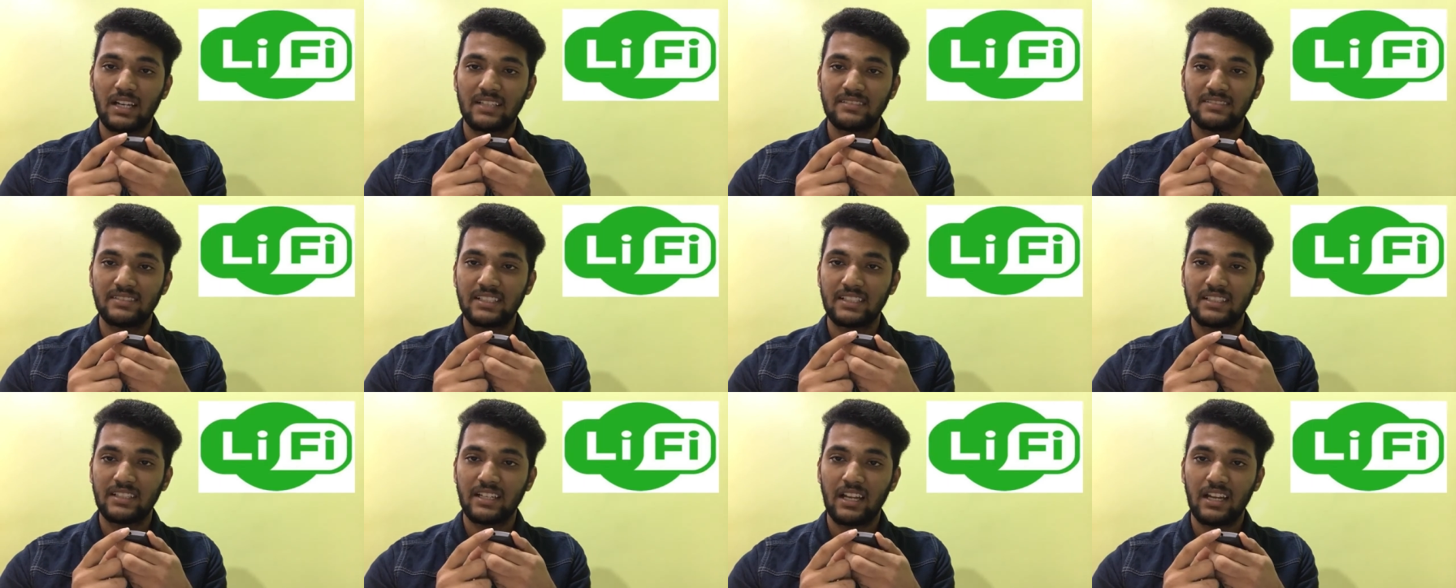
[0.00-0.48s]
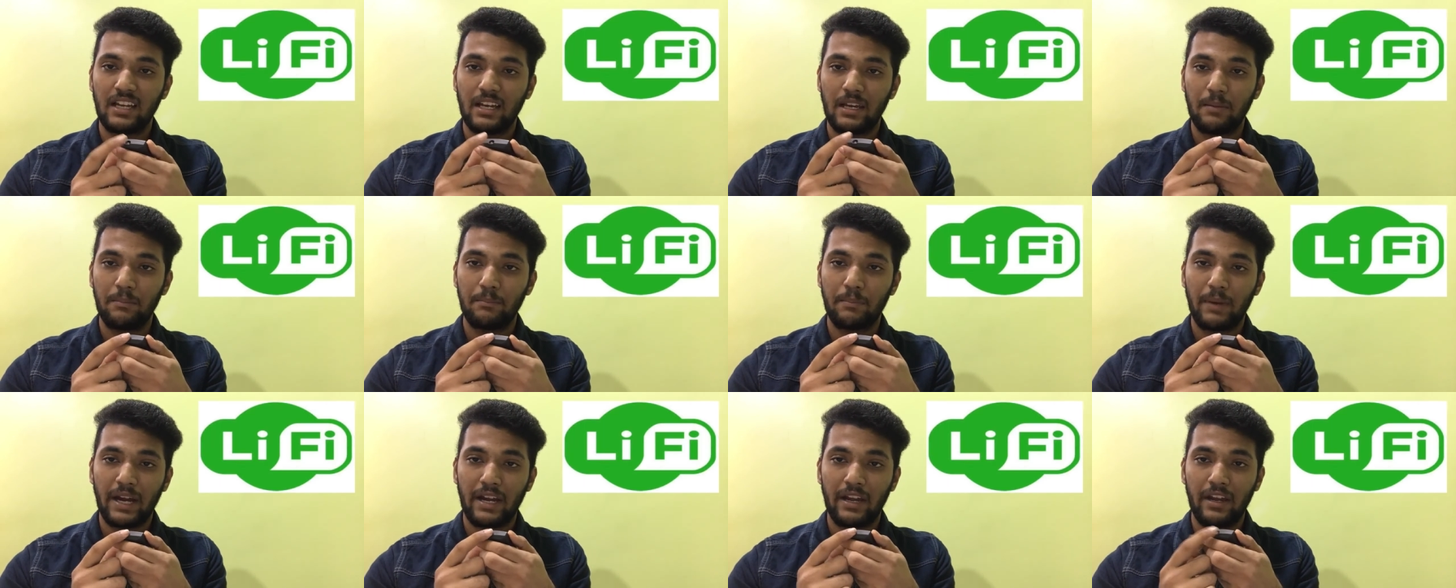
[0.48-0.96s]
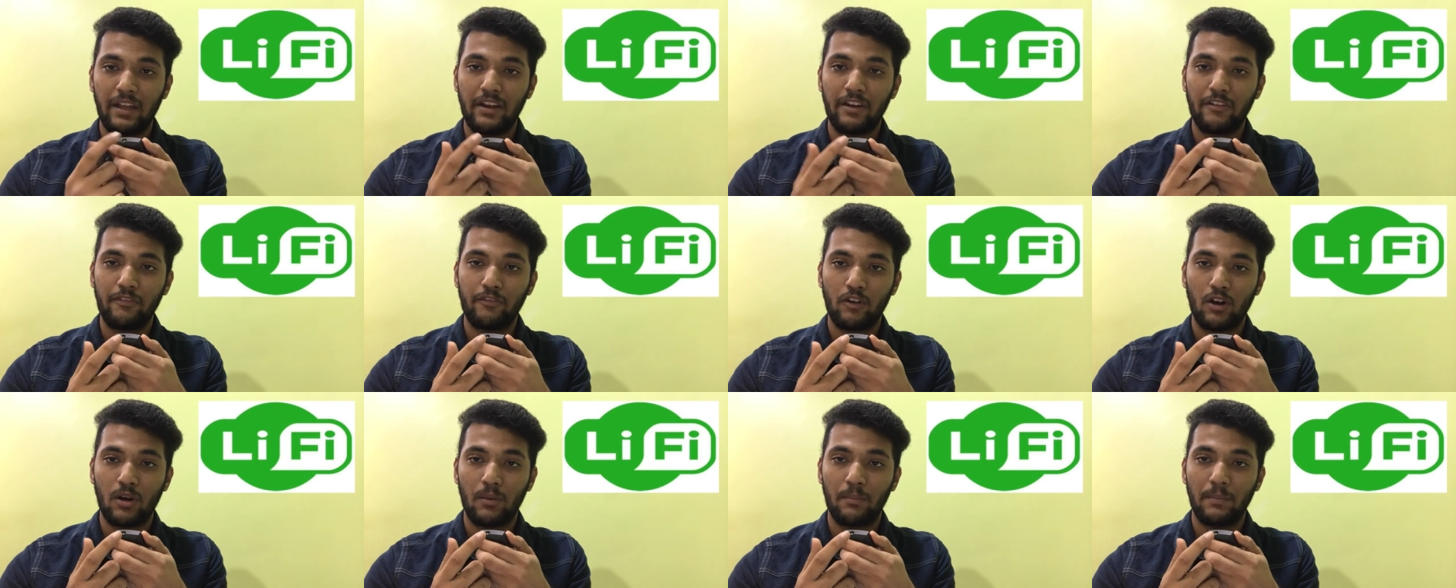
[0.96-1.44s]
a signal in binary
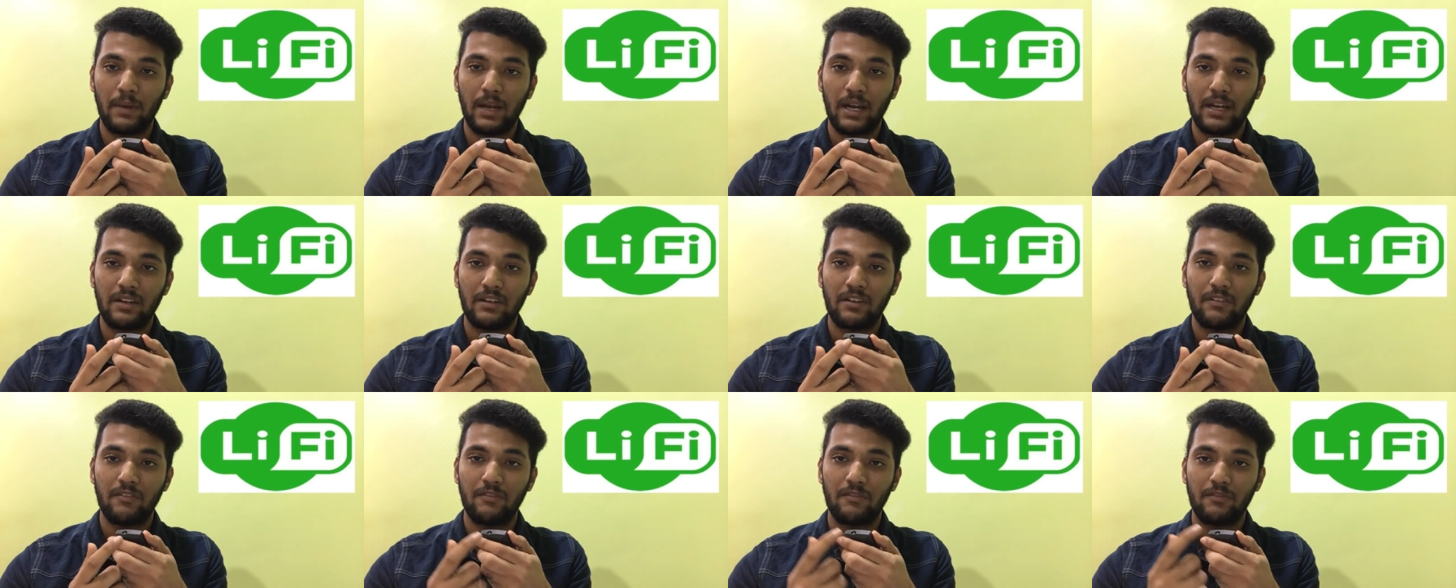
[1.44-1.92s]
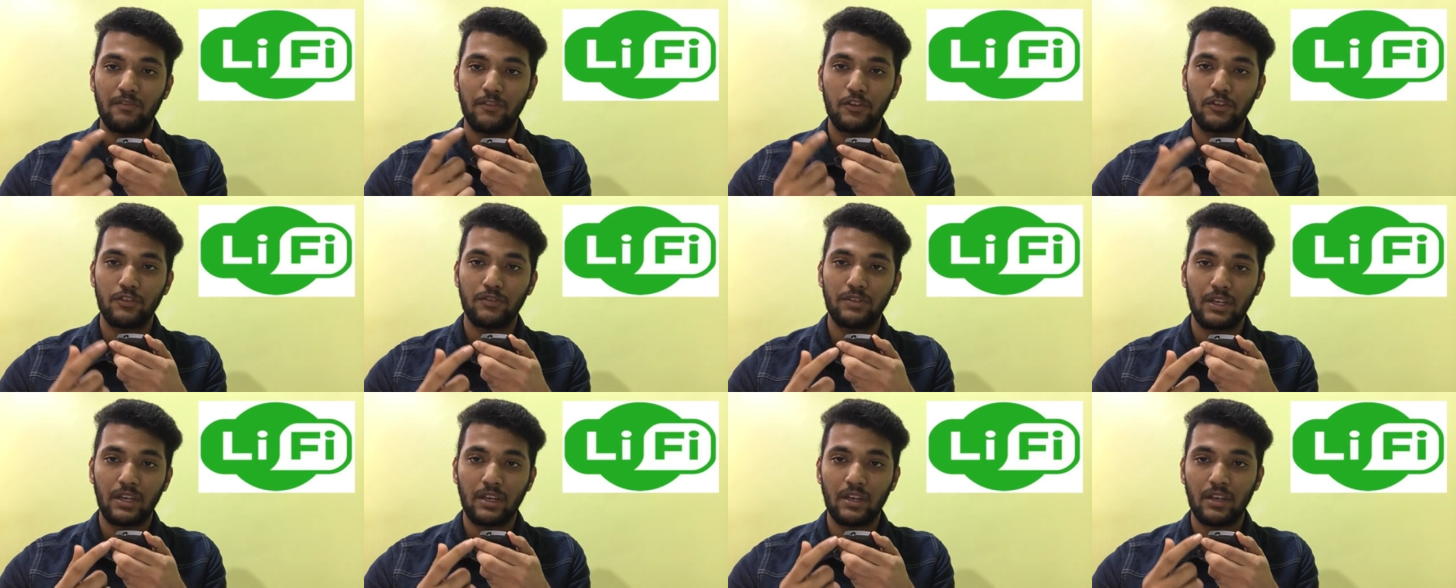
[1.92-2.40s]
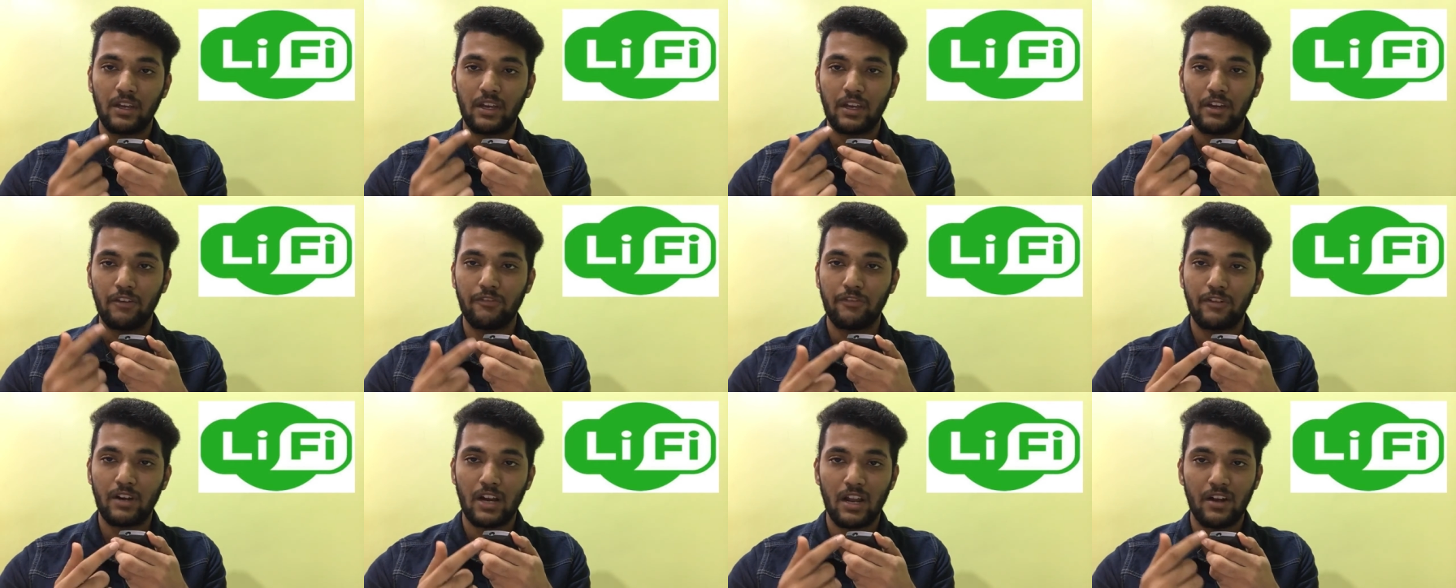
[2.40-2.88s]
format using
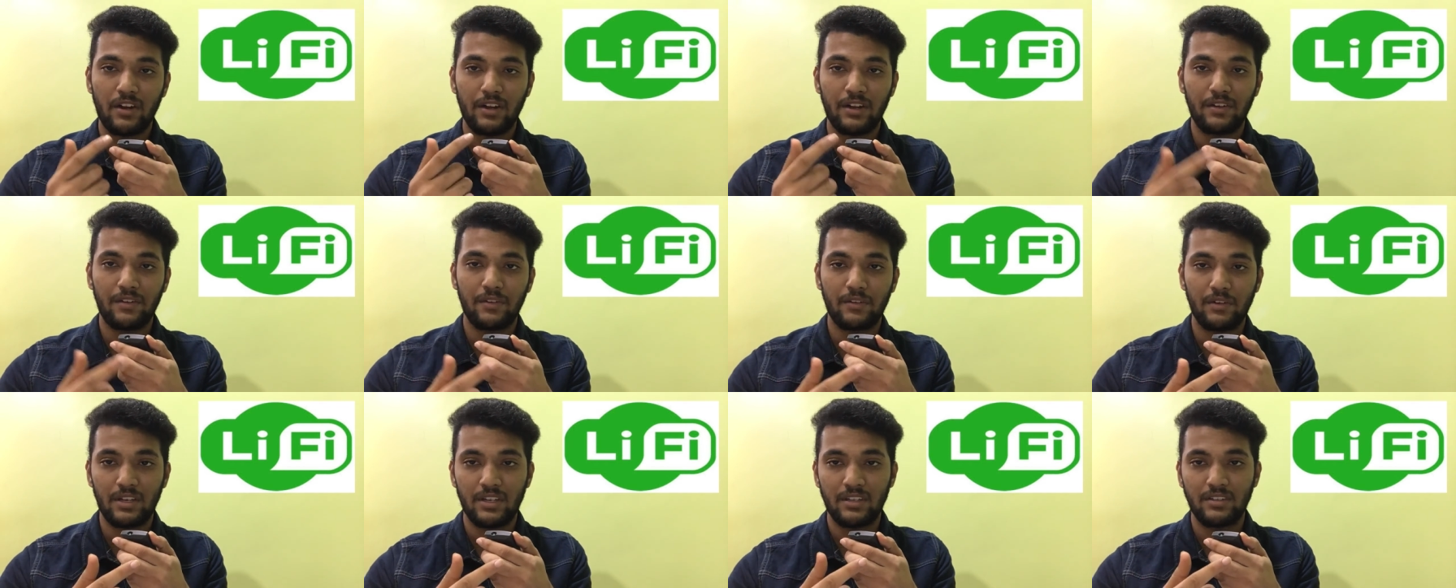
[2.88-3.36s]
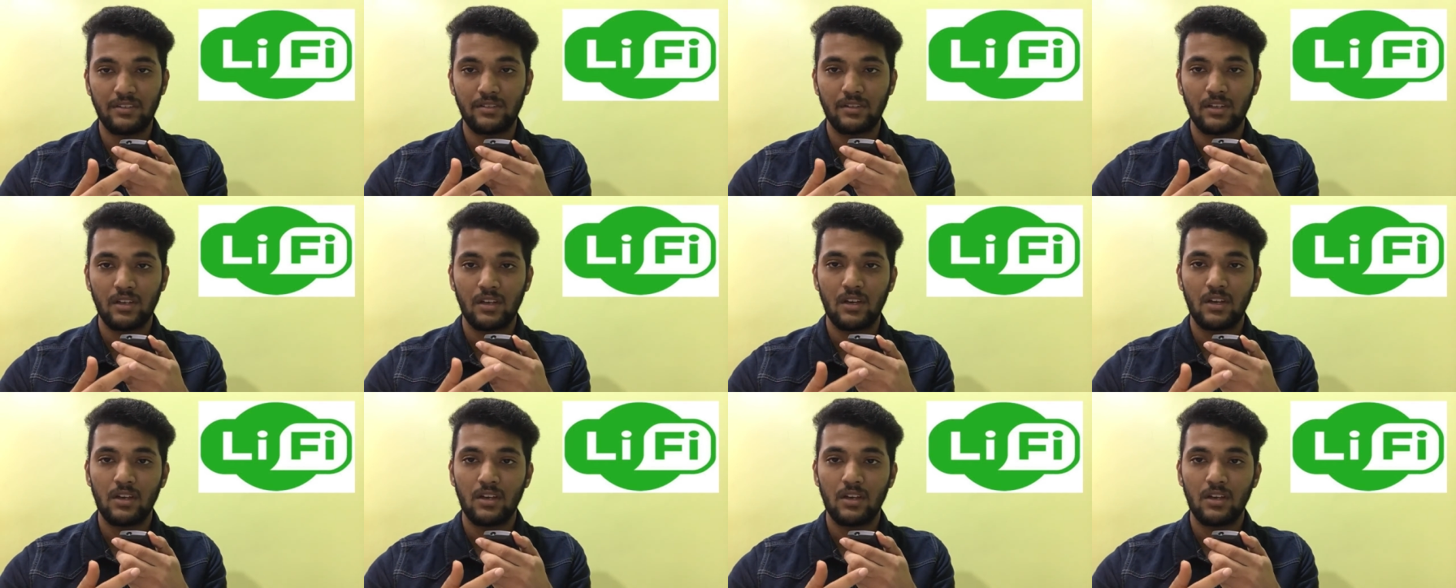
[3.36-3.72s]
infrared rays.